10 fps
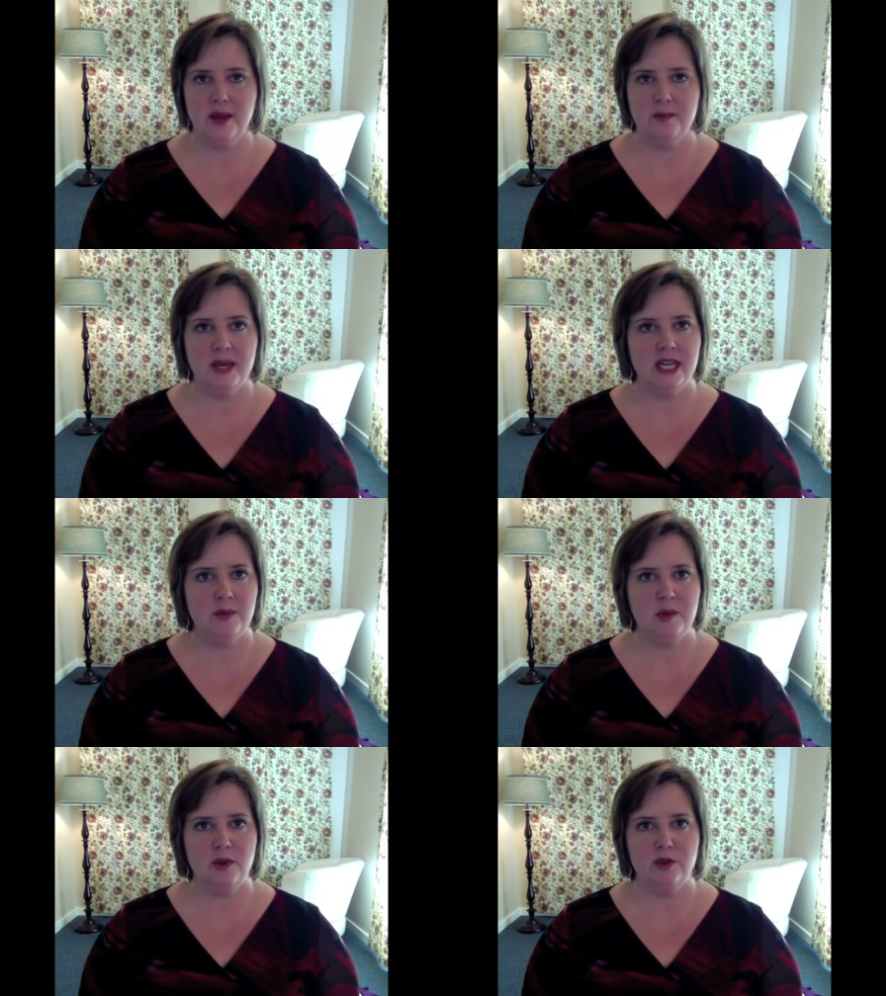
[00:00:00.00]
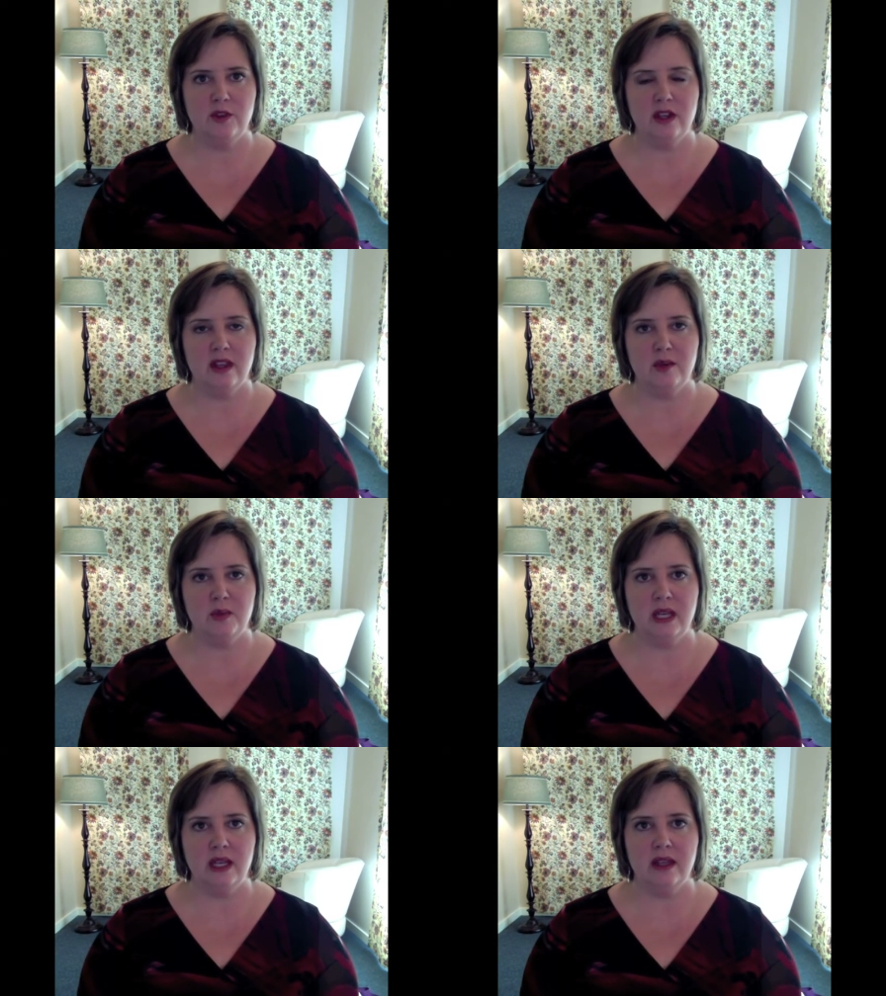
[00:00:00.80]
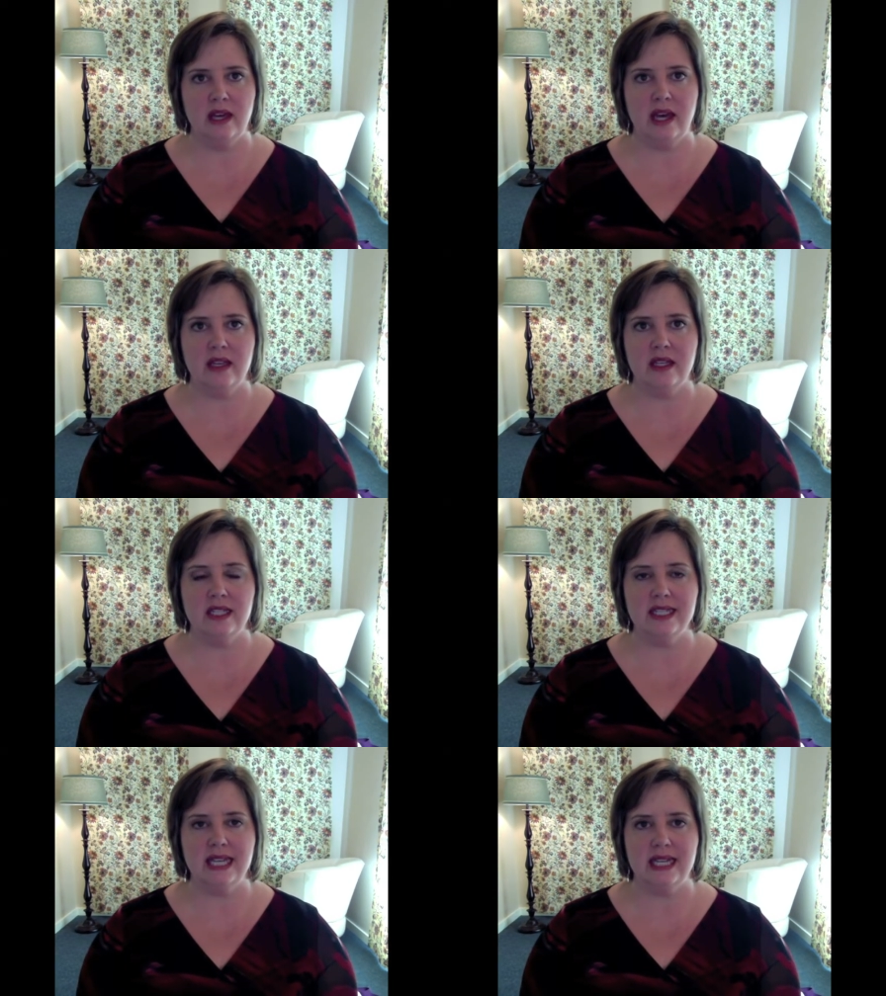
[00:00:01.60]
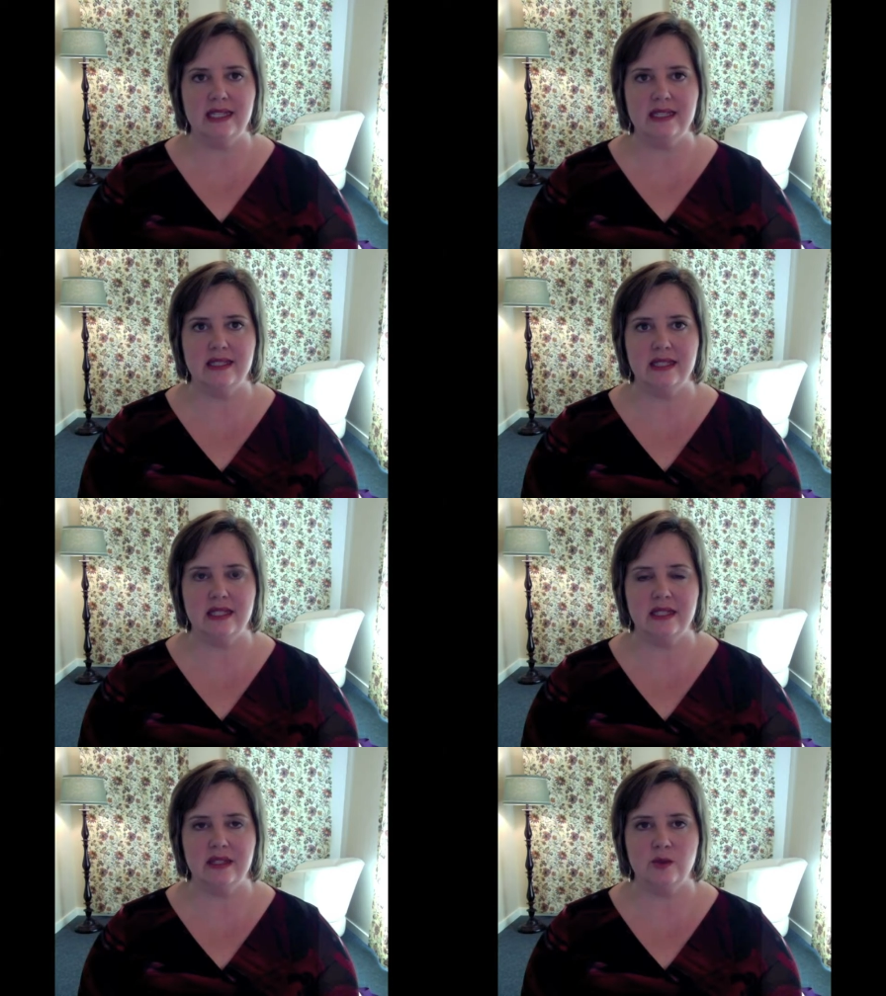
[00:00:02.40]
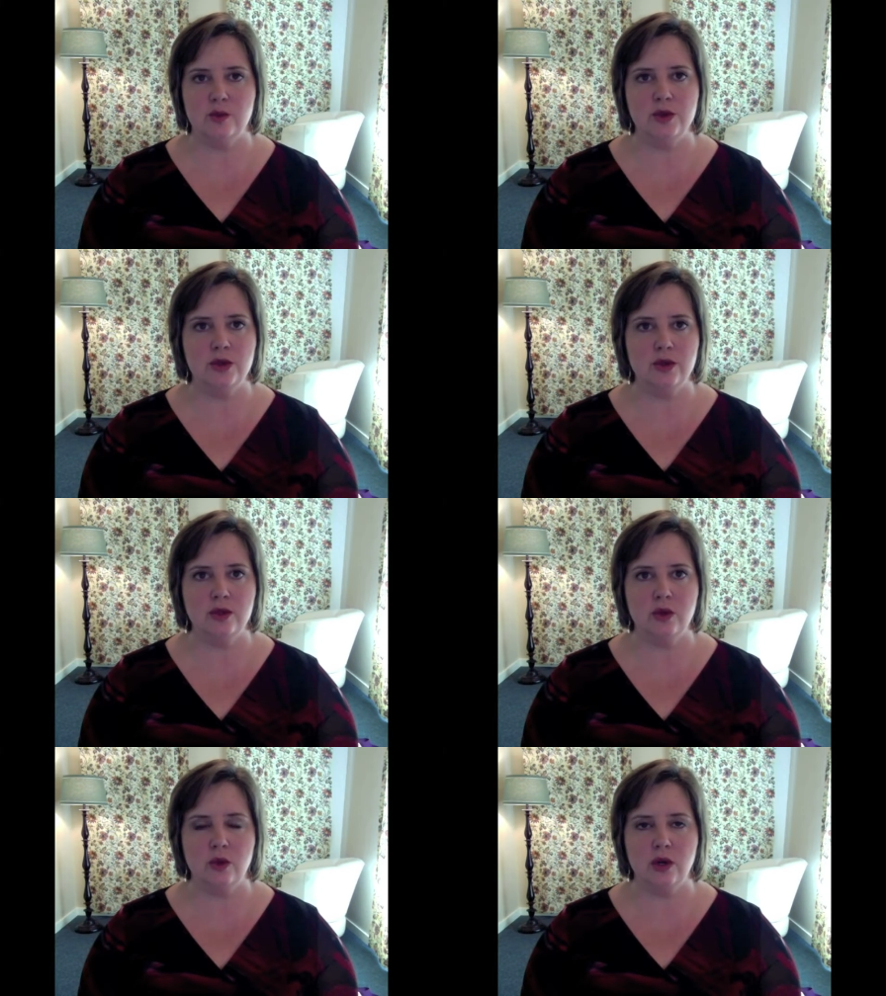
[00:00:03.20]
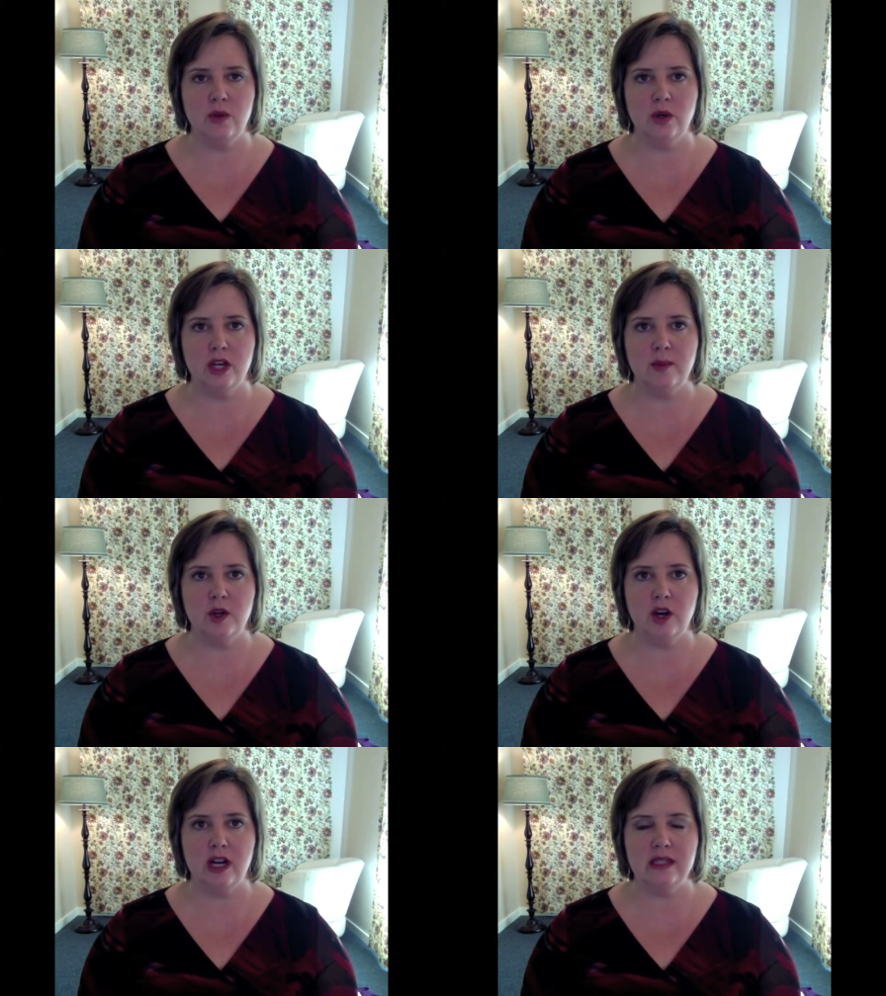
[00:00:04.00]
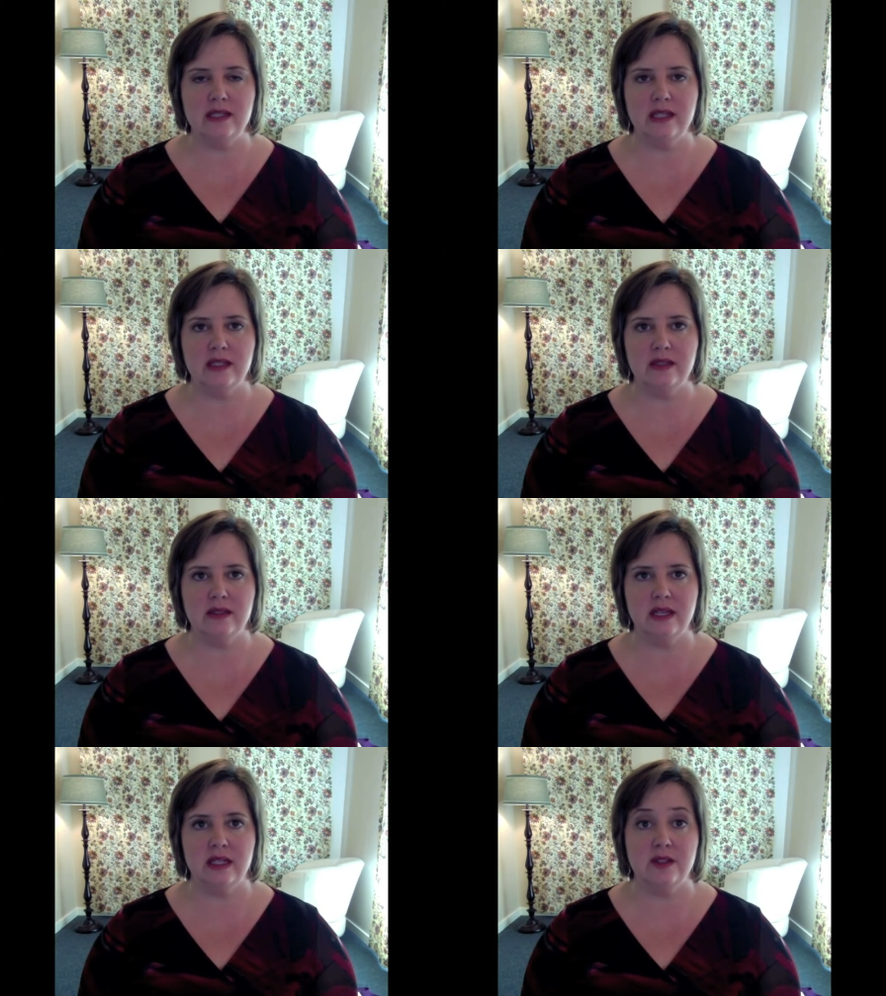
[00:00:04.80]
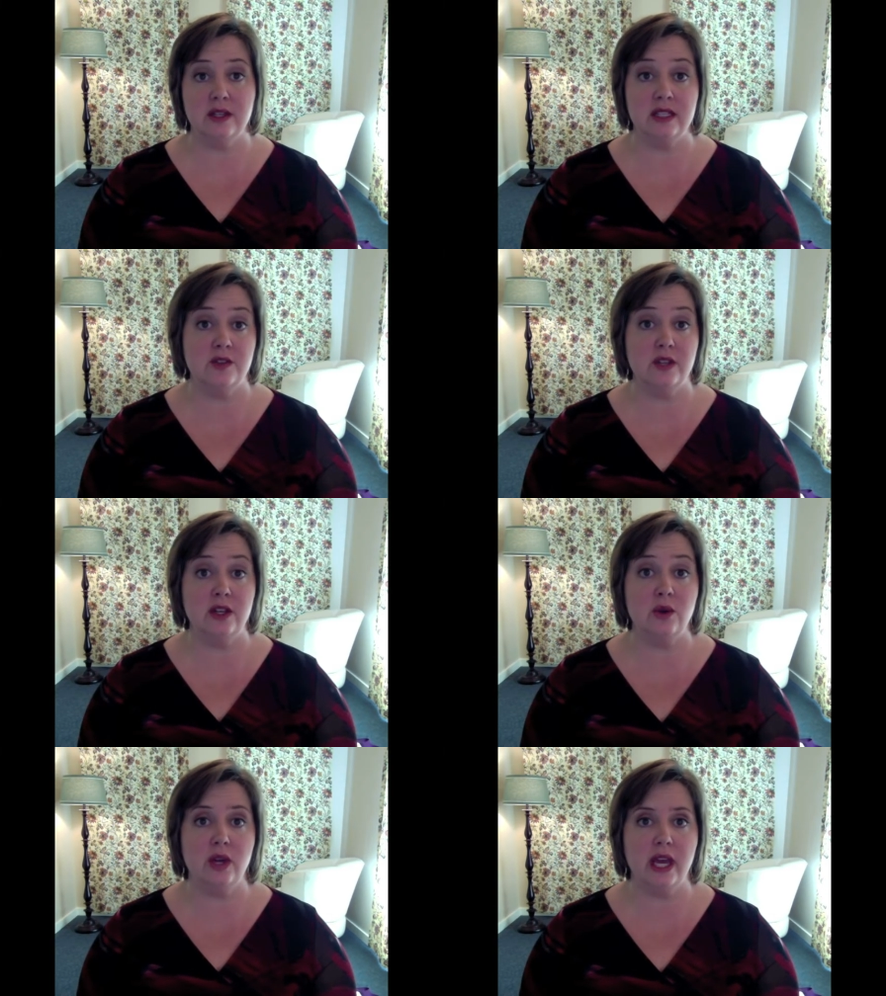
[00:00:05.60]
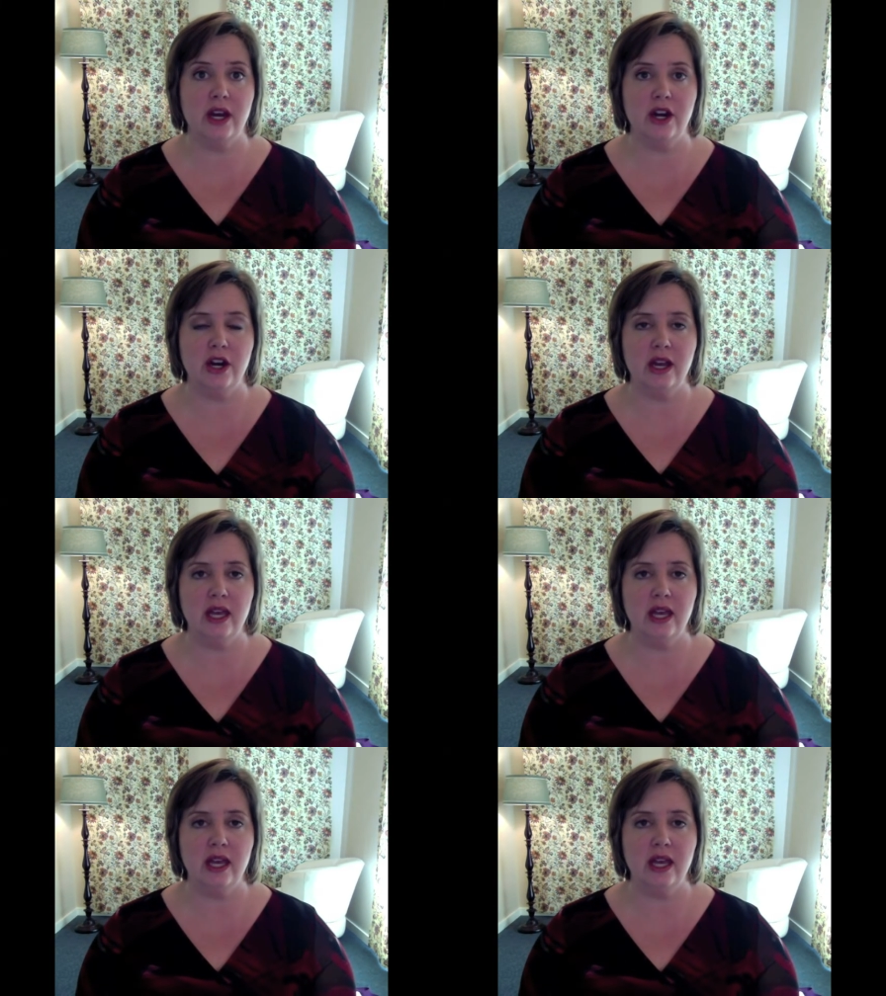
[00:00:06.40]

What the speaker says: Many people feel that being that concise is rude or will come across as if they don't care.